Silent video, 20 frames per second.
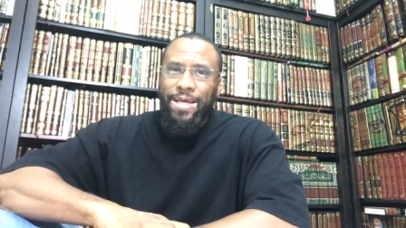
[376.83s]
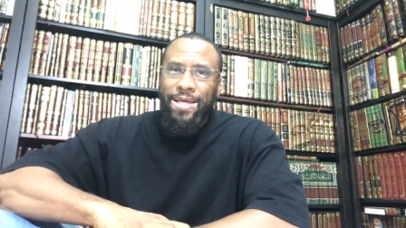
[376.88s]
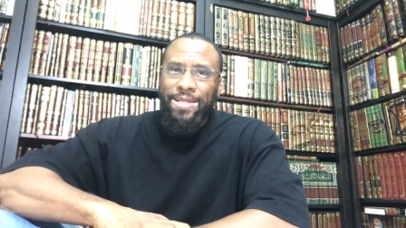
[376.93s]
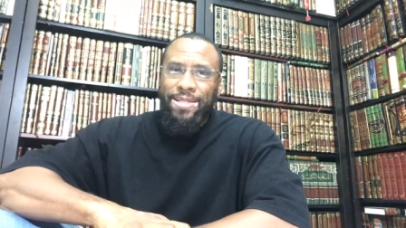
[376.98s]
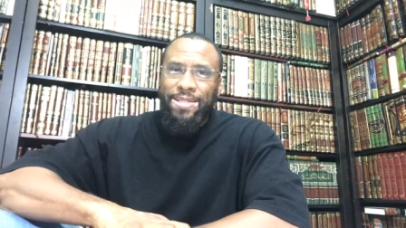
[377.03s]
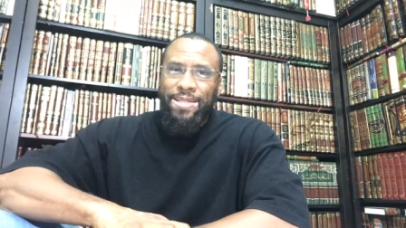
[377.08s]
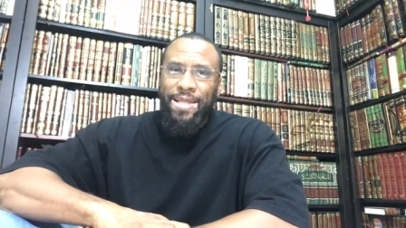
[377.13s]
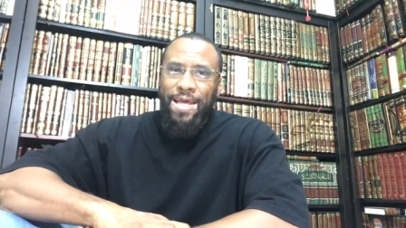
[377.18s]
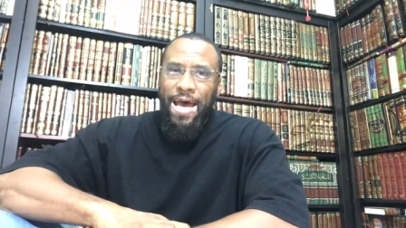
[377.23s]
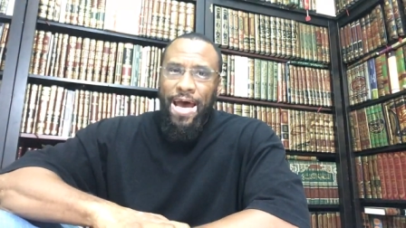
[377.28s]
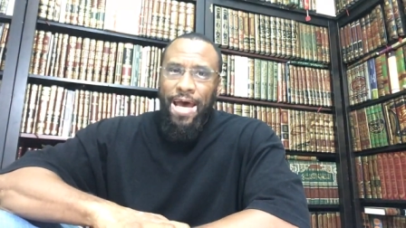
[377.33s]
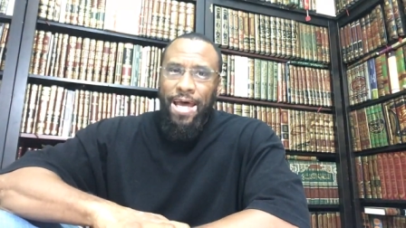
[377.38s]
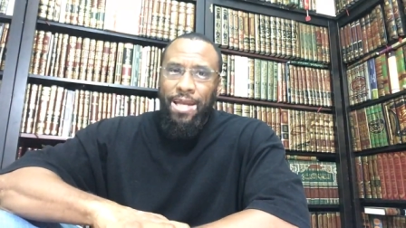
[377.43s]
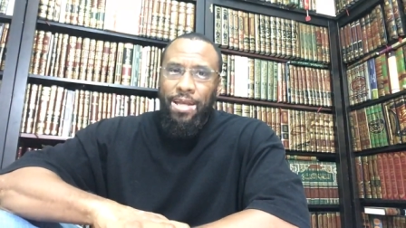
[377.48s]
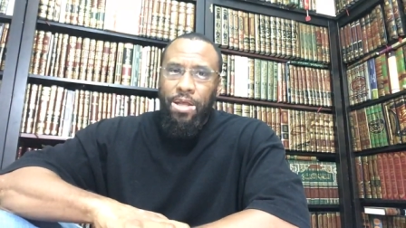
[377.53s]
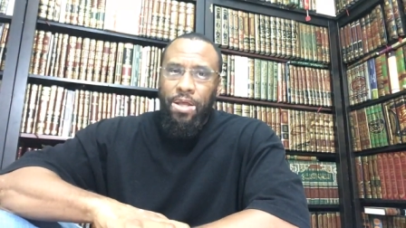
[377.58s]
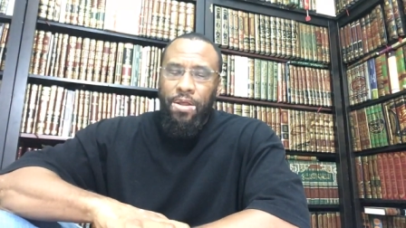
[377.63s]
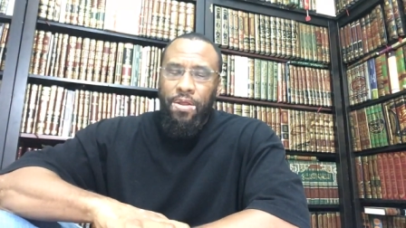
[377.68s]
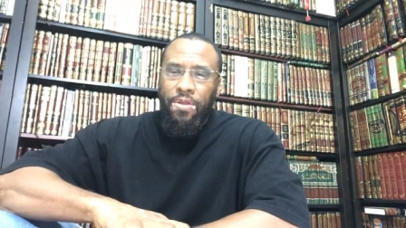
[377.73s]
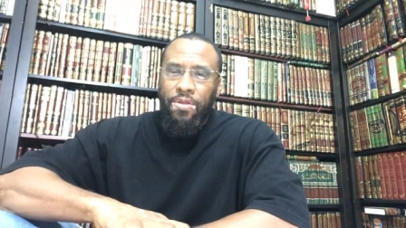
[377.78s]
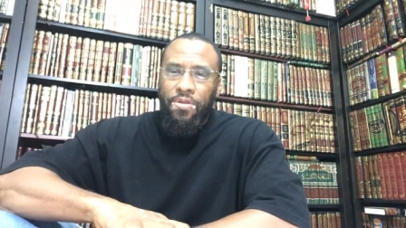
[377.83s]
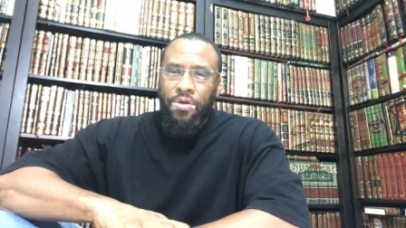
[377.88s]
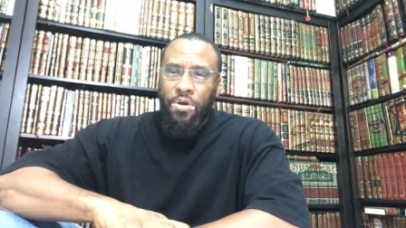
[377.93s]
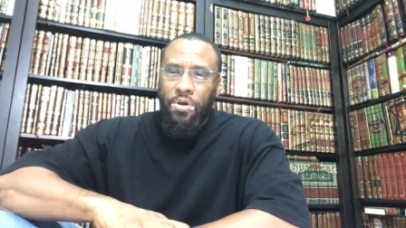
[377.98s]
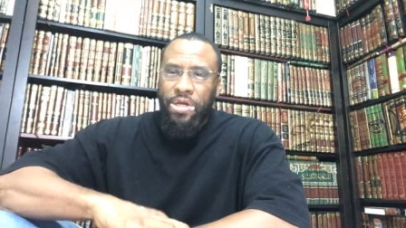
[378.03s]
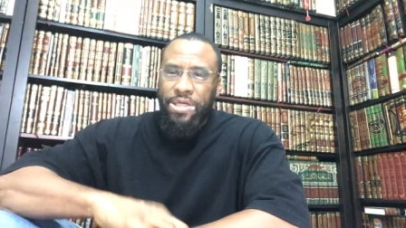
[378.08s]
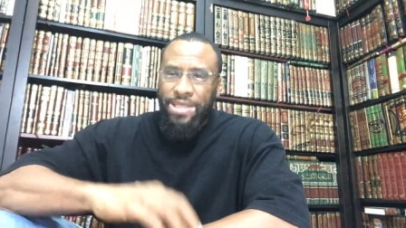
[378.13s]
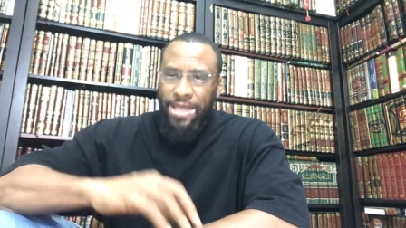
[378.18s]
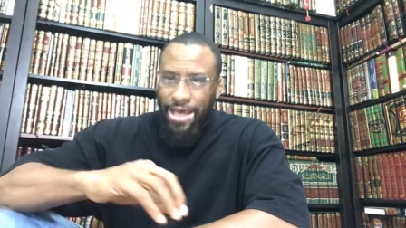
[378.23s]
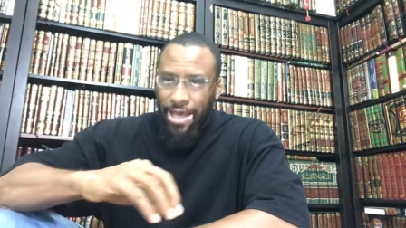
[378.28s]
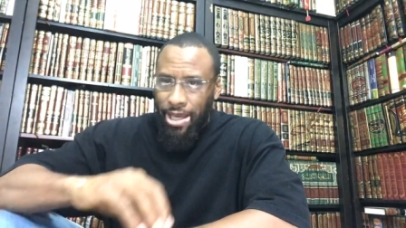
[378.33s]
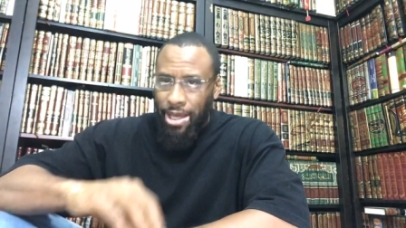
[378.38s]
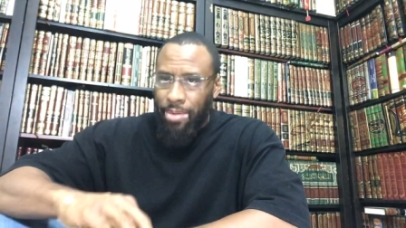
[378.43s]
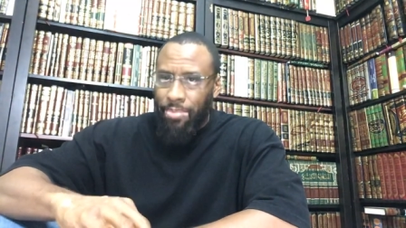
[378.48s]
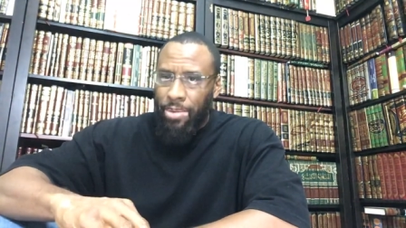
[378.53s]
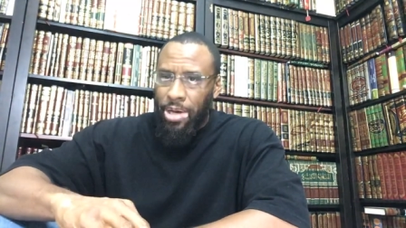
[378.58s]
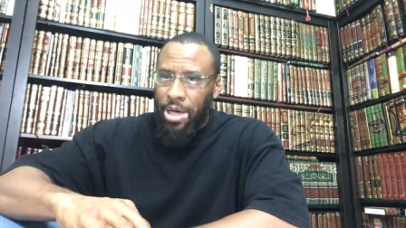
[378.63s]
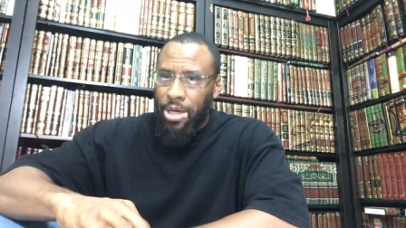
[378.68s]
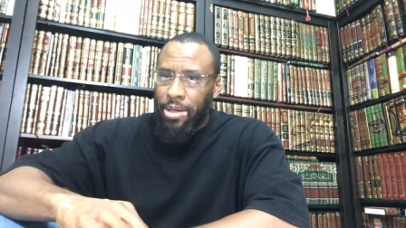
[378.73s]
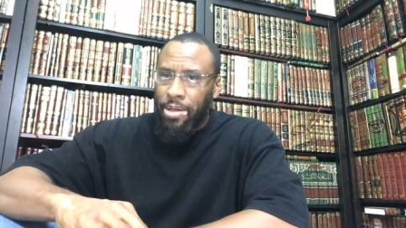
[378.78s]
is that there is
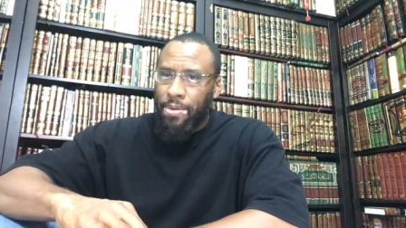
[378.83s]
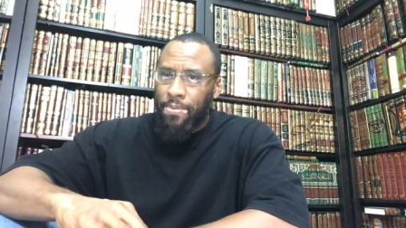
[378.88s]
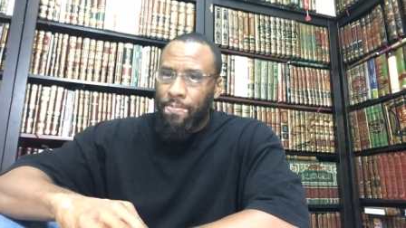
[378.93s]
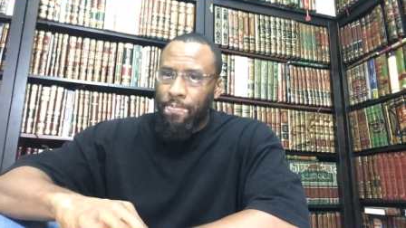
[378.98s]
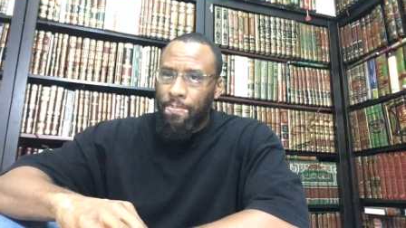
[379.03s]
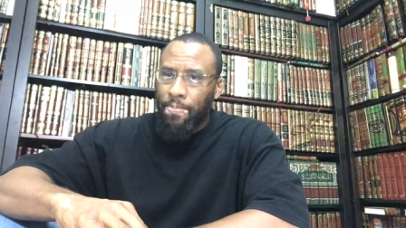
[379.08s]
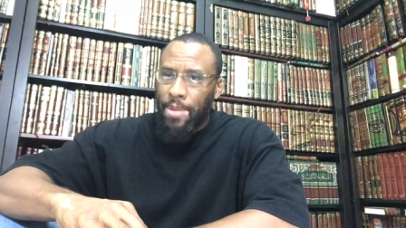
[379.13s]
hikmah,